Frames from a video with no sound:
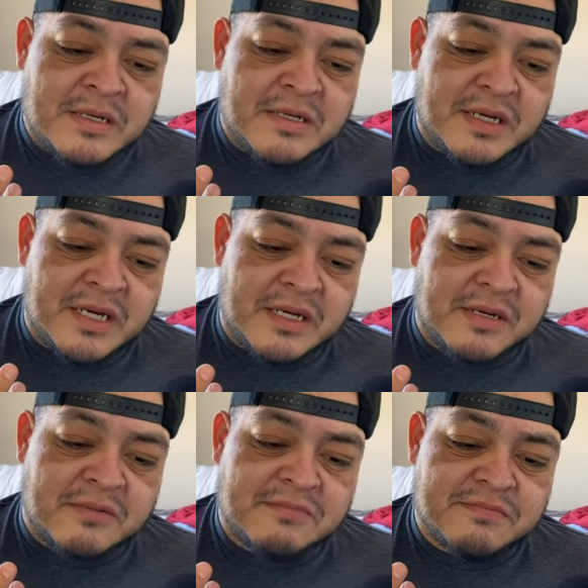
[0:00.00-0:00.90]
I
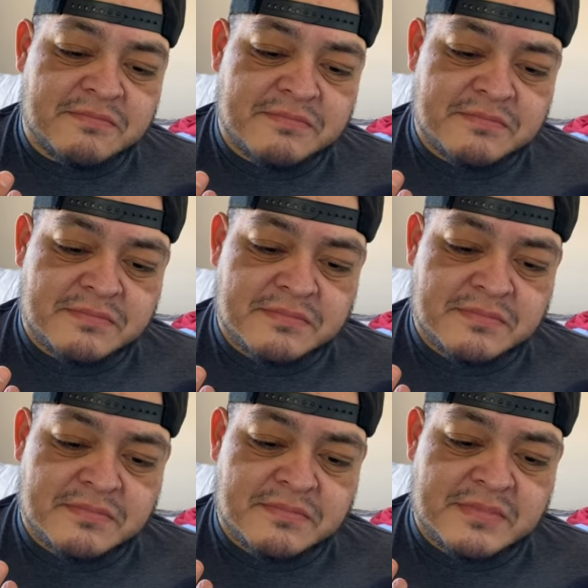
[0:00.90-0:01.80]

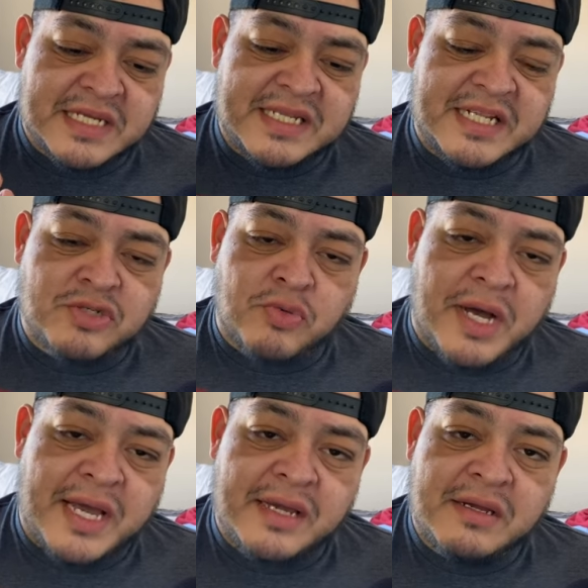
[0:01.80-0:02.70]
think that's
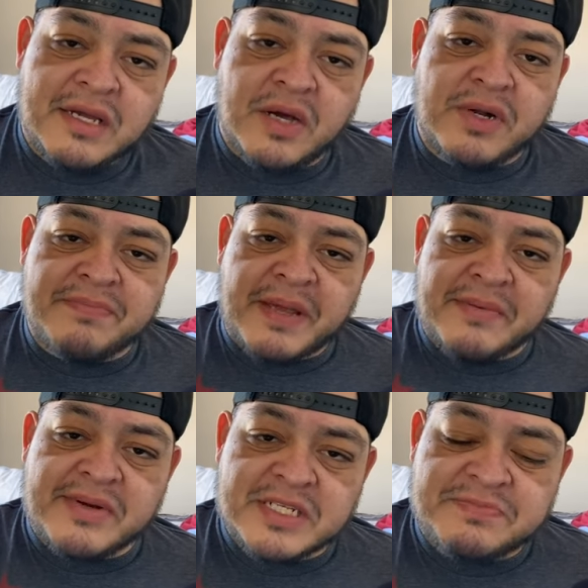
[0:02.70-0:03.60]
why I want to pay my
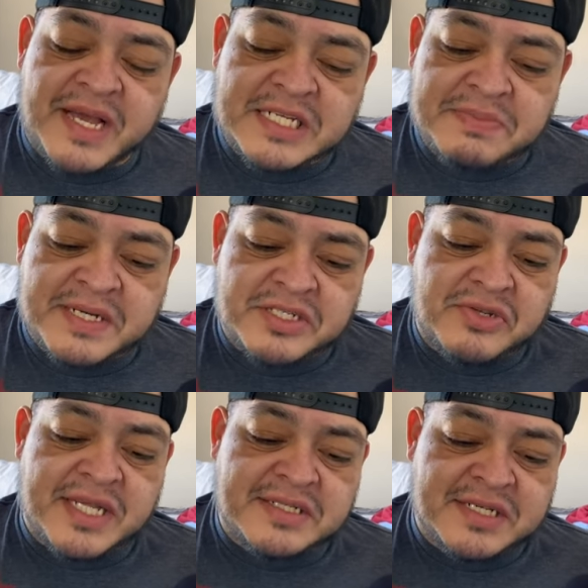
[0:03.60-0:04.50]
respects, because
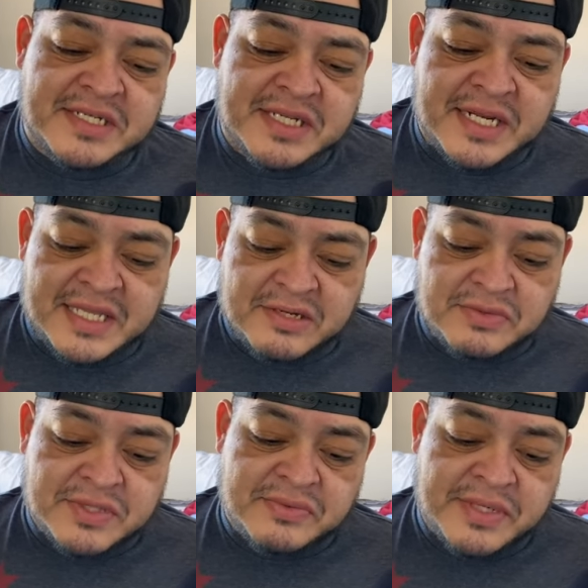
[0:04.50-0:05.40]
2016, I think it
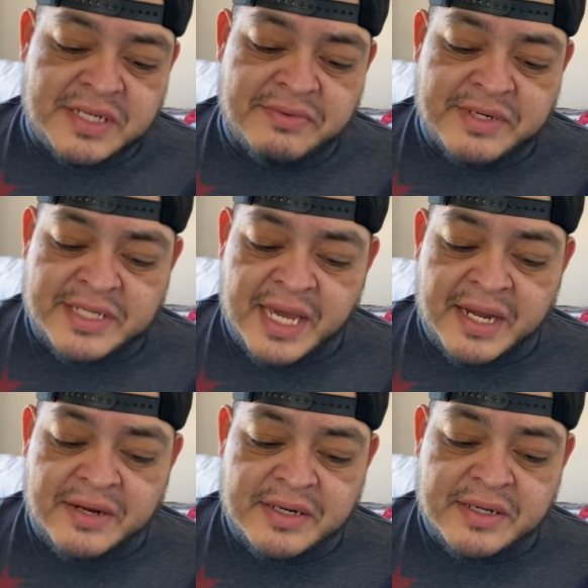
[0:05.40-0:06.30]
was when he retired.